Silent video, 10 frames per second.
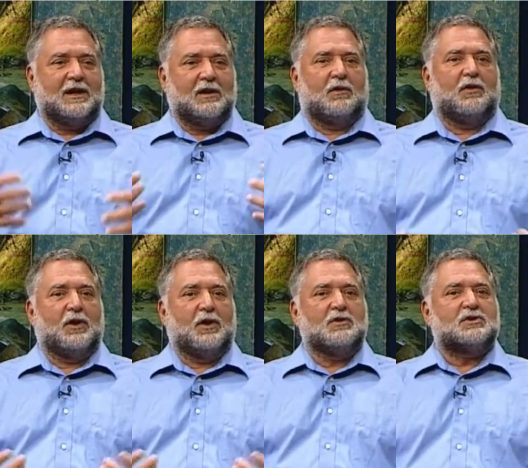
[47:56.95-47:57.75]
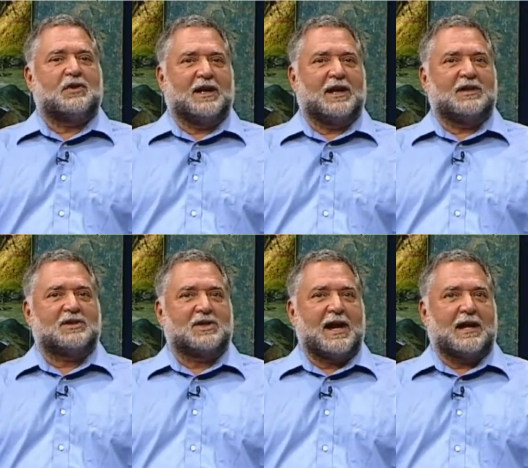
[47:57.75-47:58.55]
you know, those are
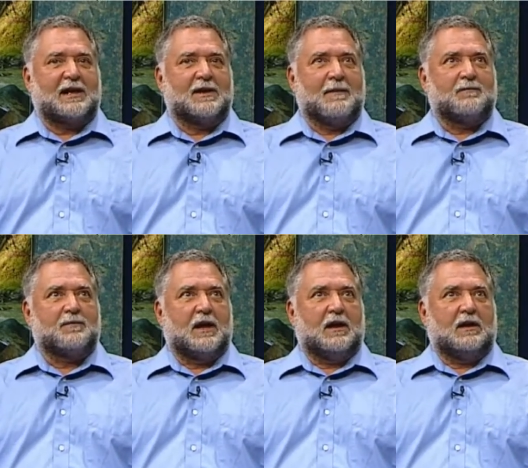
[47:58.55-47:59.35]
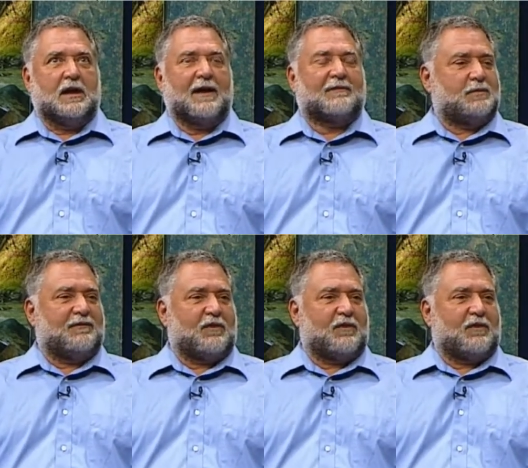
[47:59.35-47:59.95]
things that have to be